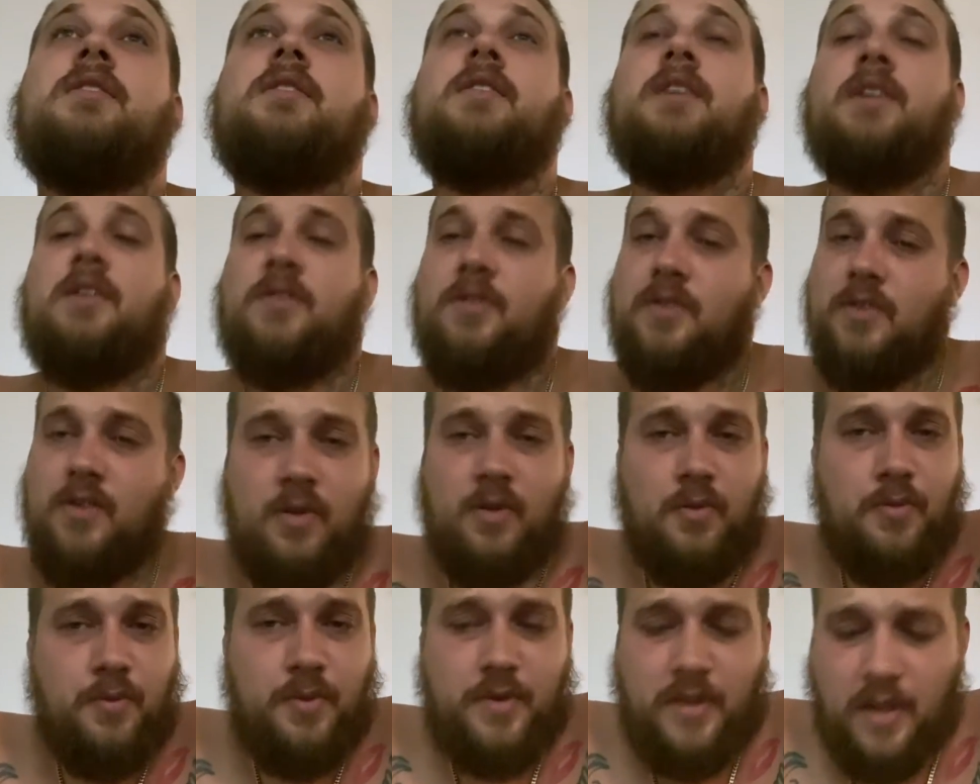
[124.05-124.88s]
And
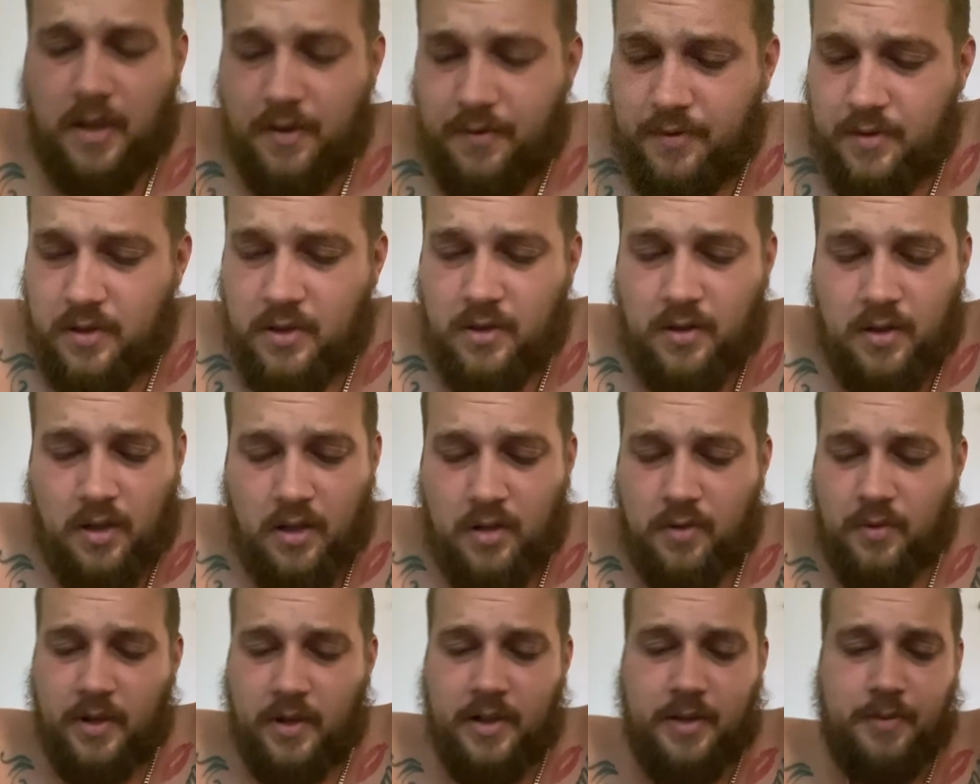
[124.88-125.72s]
they'll definitely
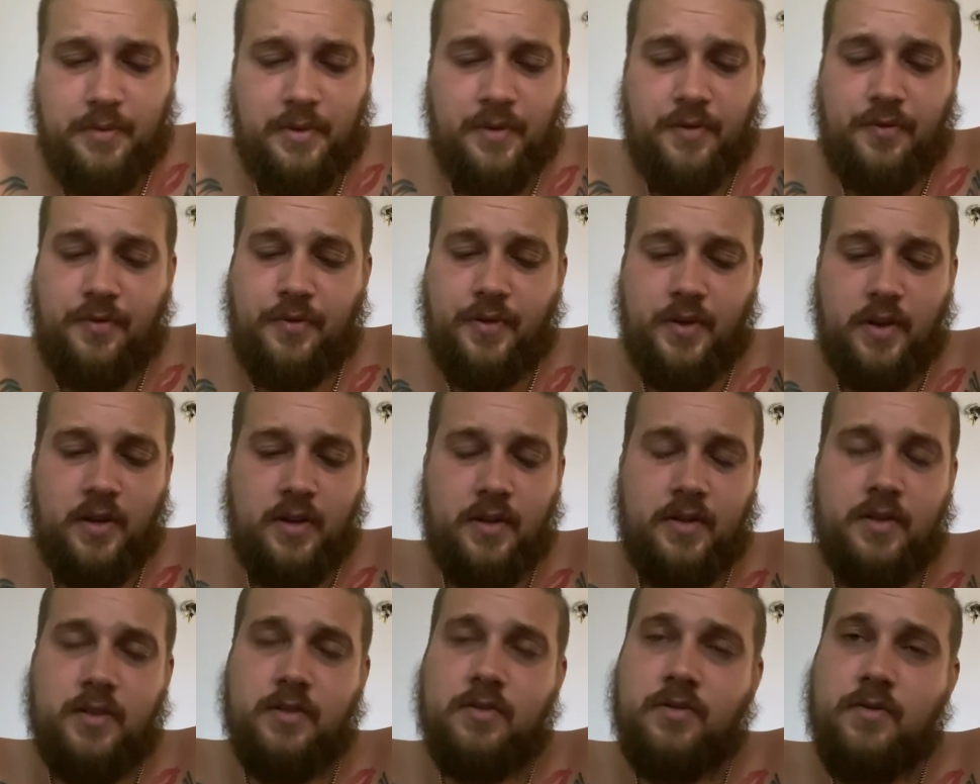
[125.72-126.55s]
already be
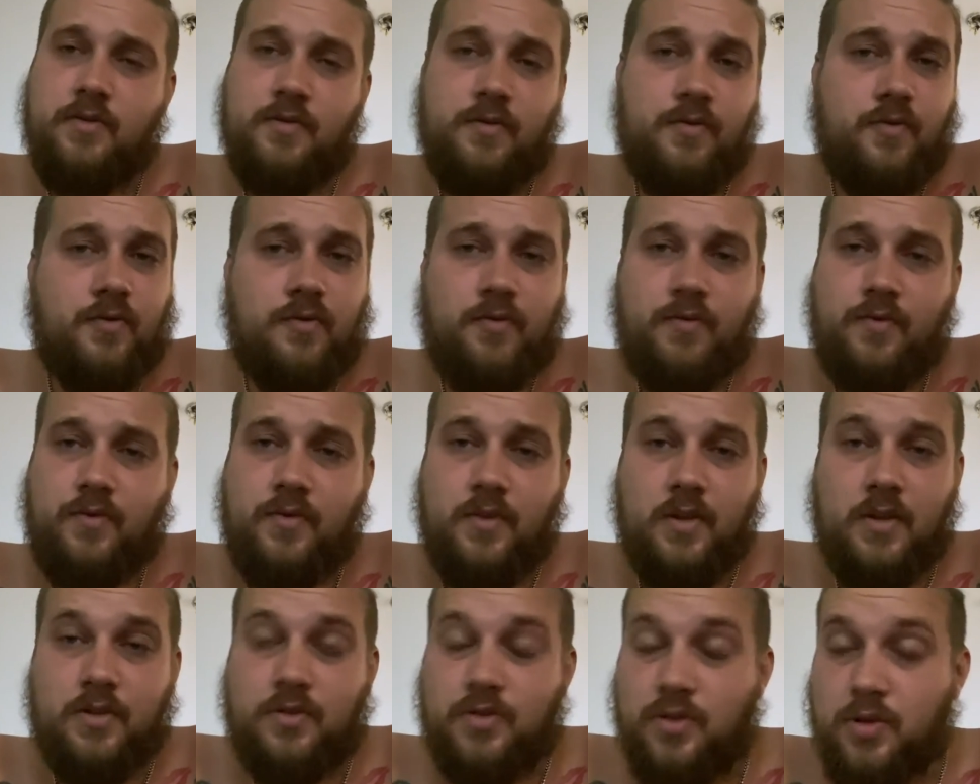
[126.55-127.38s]
feeling the,
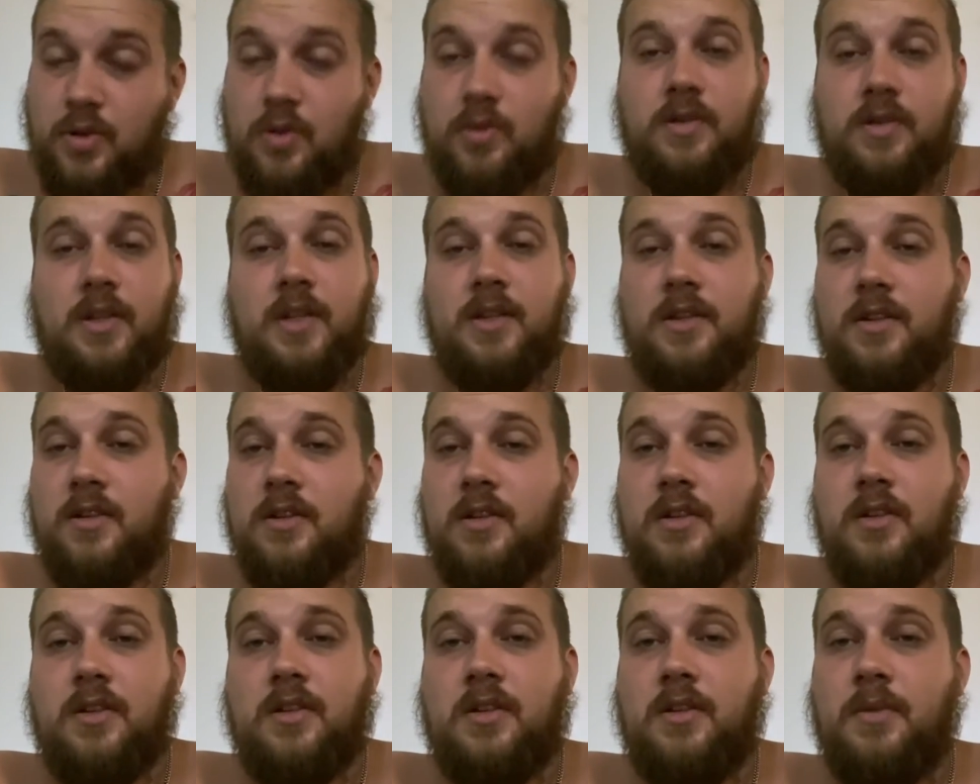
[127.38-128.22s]
the truth that they're
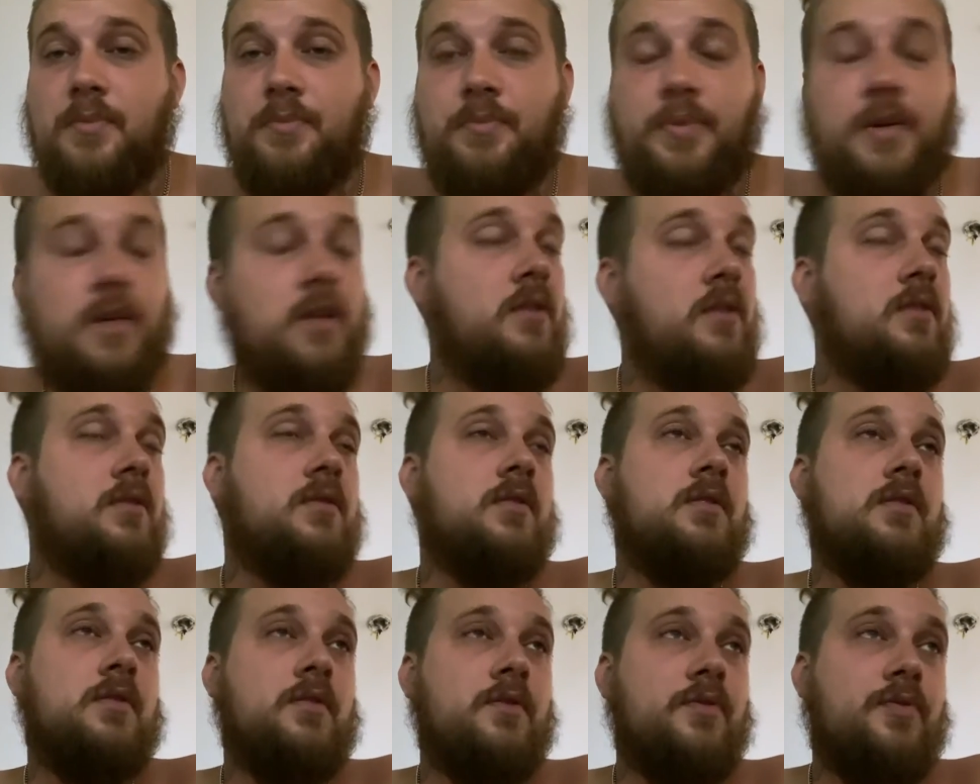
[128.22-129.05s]
going to compete
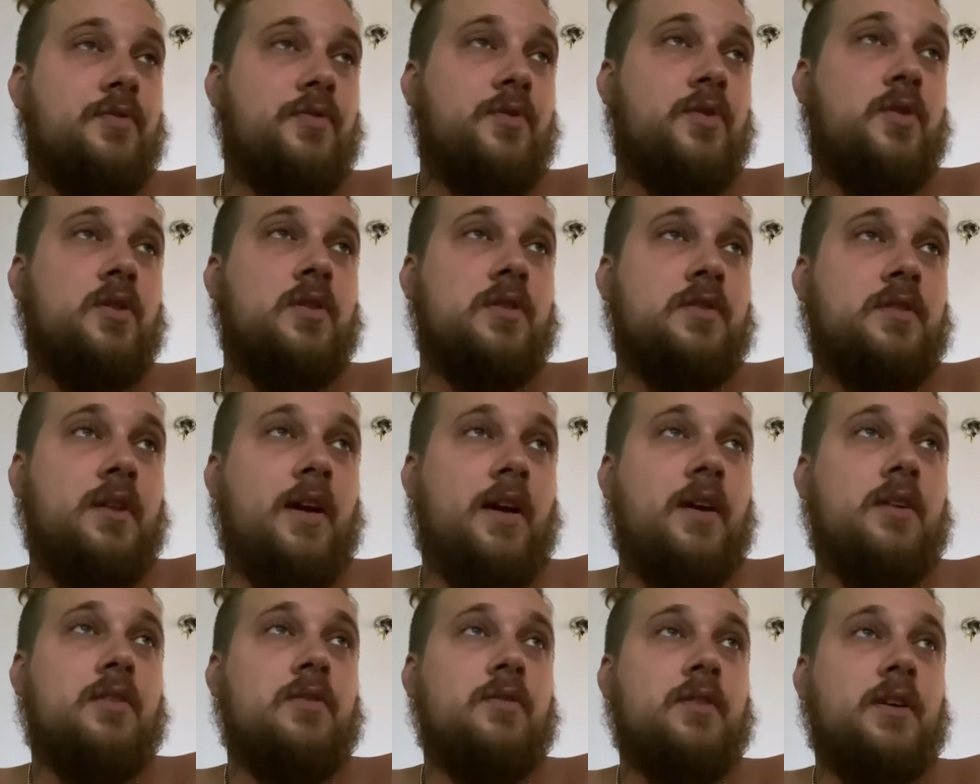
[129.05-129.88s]
for a
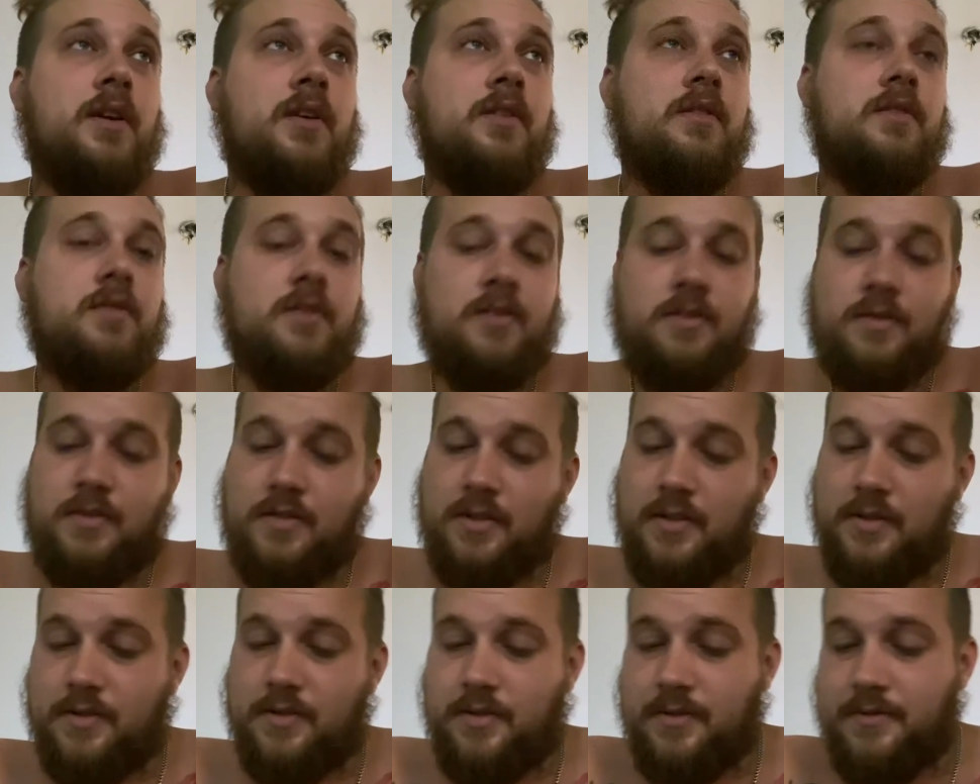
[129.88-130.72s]
title that this
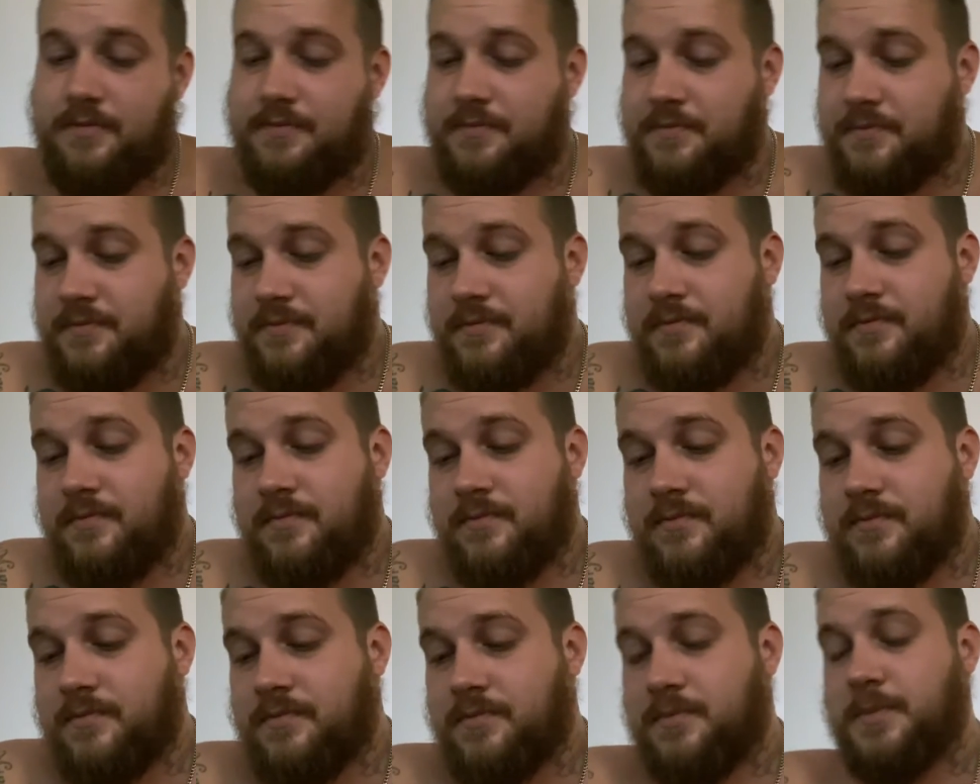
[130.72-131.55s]
season.
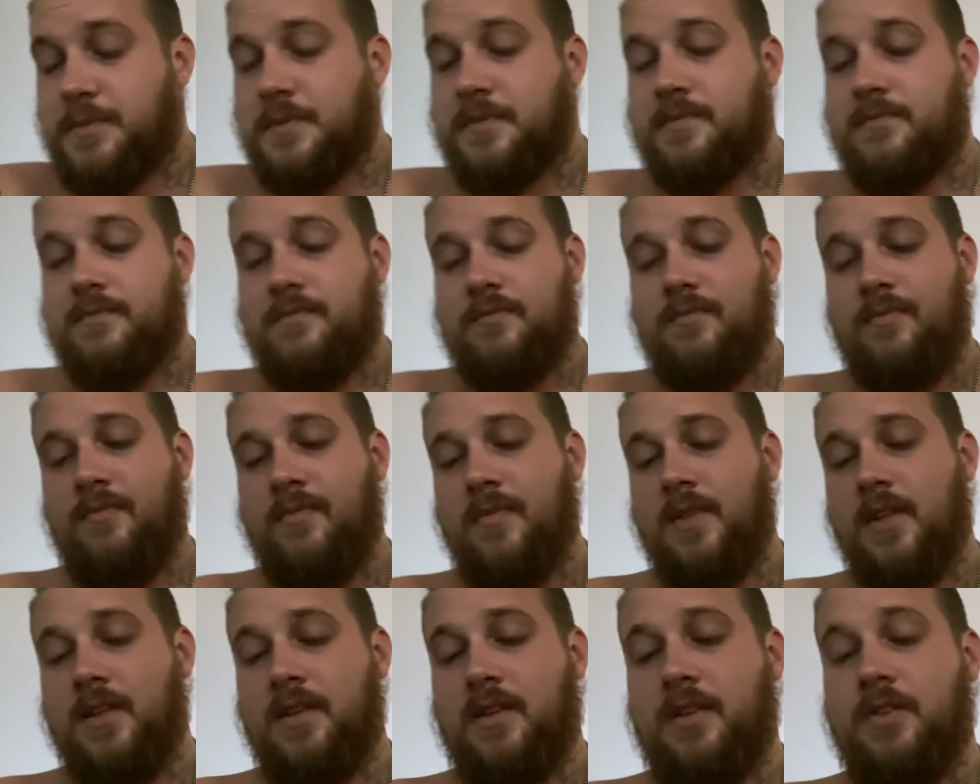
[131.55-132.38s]

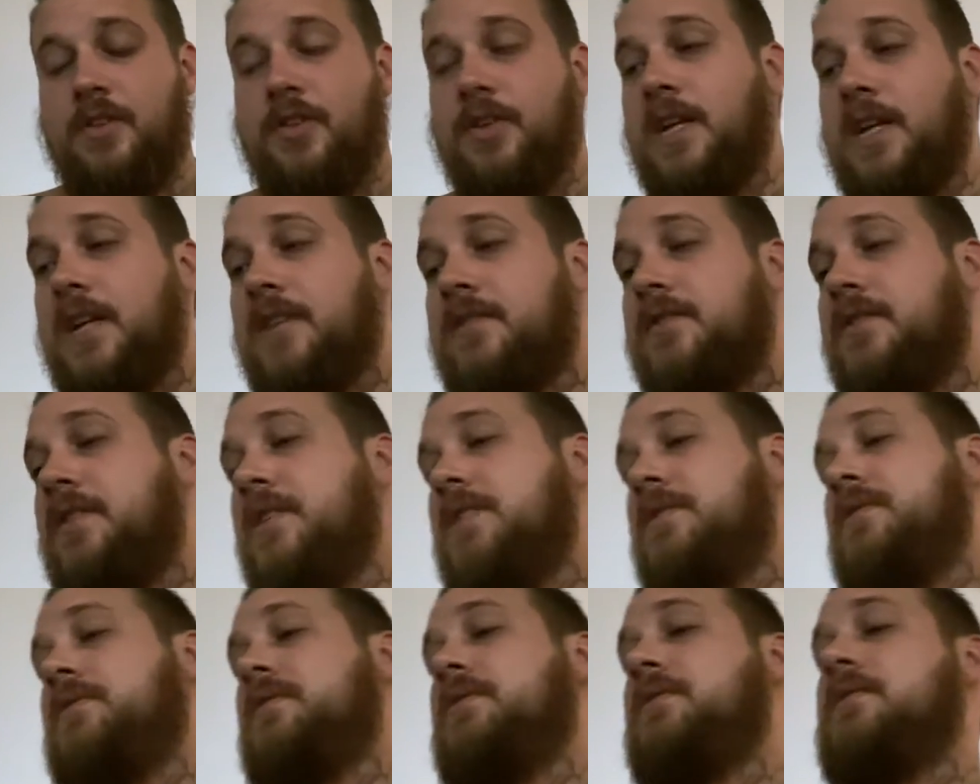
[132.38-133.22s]
And you got
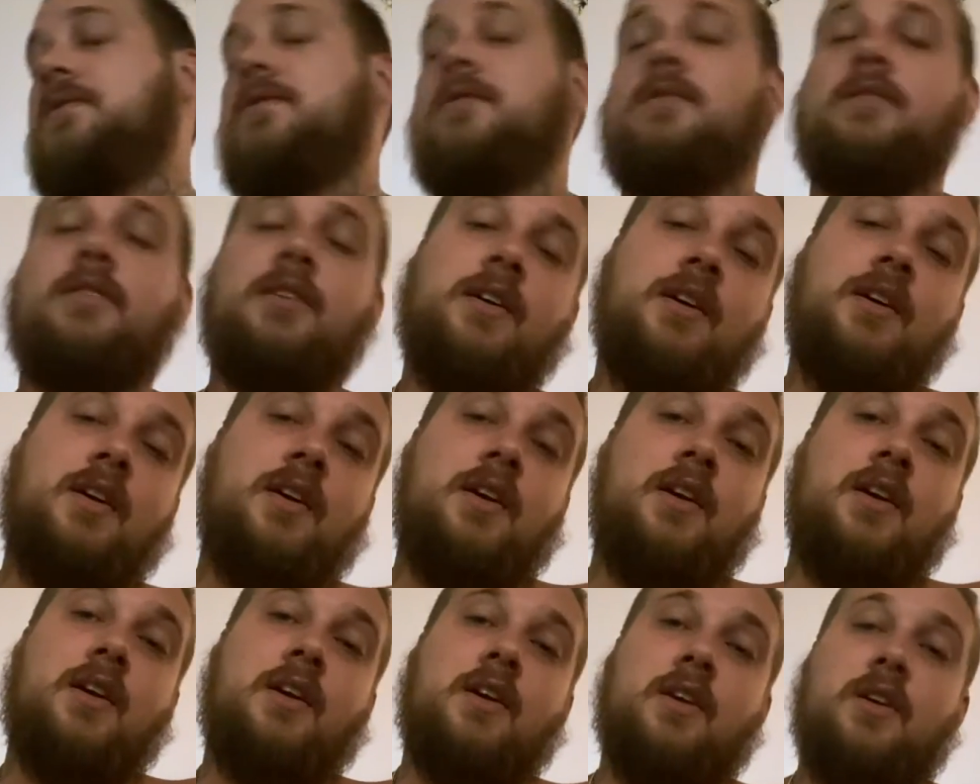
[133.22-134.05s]
Texas,
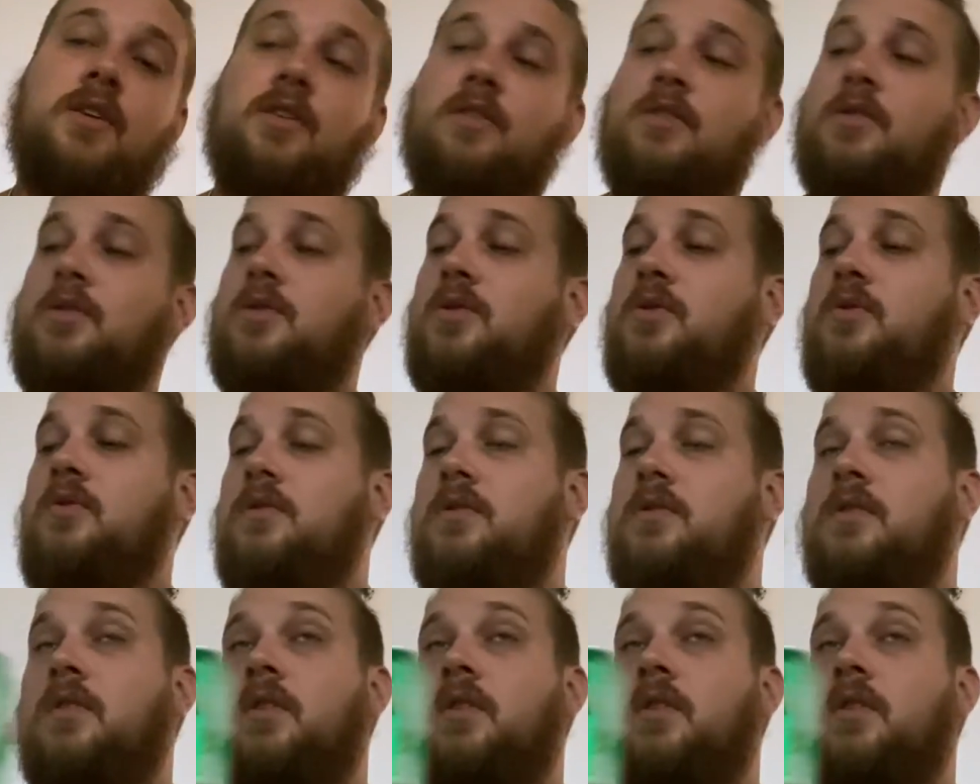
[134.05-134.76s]
who,